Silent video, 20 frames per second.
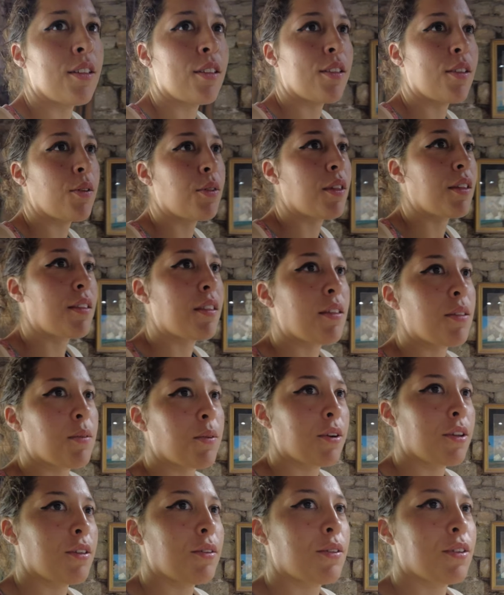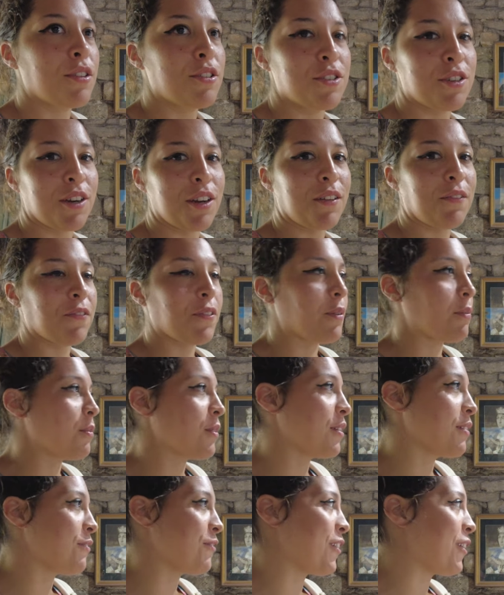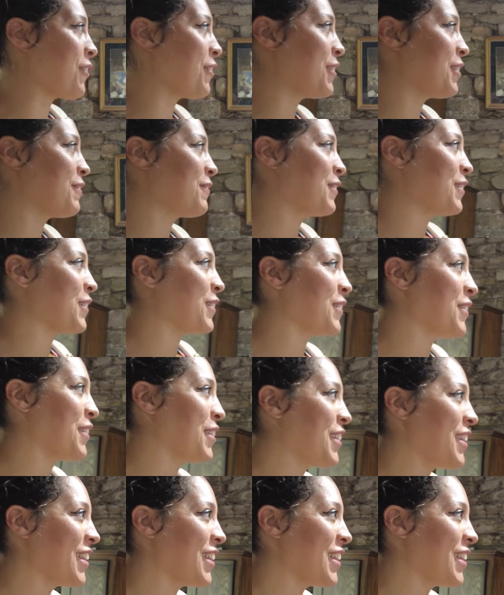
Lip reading: So this is where you can drink from the Fountain of Youth?